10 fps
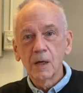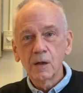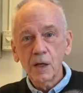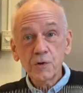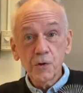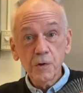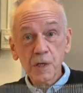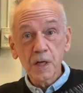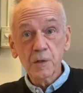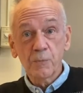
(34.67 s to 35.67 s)
Let's use
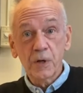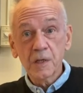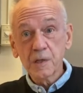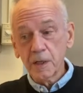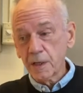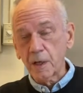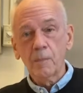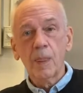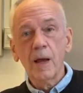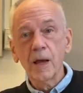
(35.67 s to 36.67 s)
a spring slinky
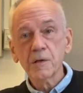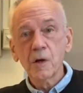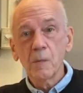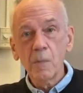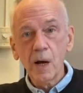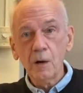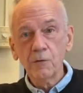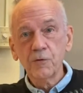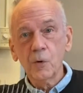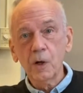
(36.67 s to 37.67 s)
as a model
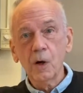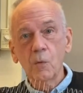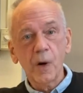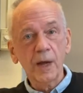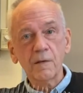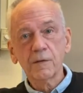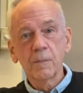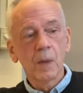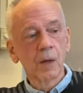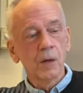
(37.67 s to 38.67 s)
for a wave.
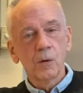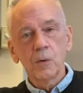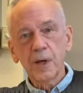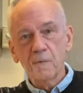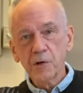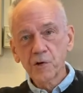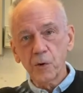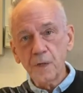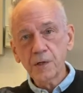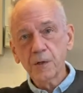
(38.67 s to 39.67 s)
We have a
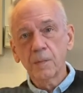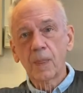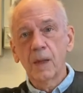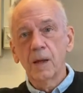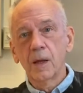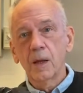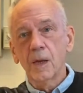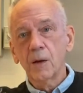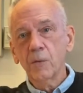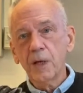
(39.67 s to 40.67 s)
source
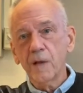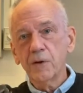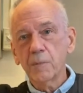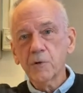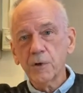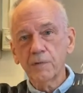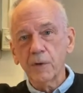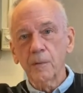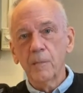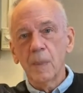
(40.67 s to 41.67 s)
and we have an
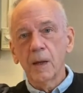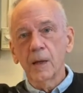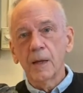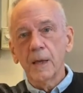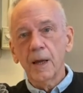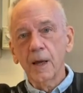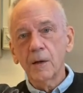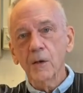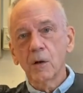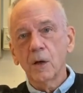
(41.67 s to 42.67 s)
observer.
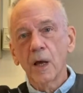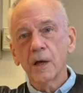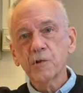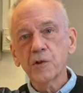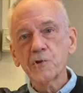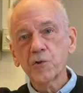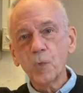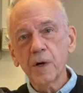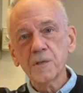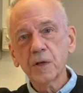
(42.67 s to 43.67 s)
And as the
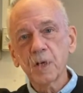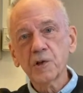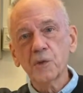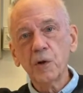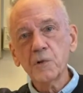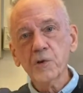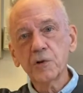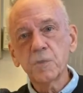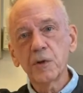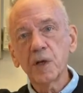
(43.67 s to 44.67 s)
source gets closer
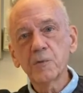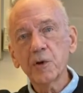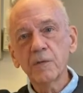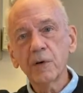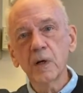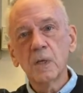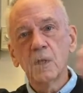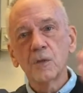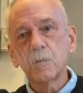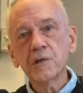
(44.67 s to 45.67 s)
to the observer,
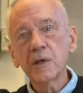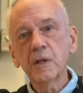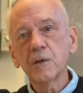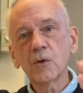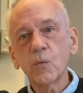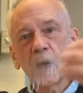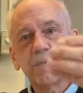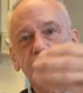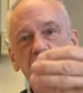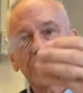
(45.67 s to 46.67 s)
you see that the
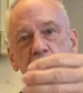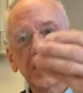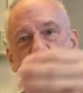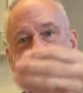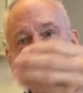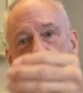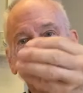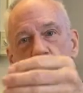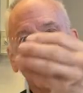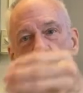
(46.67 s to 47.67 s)
wavelengths get shorter.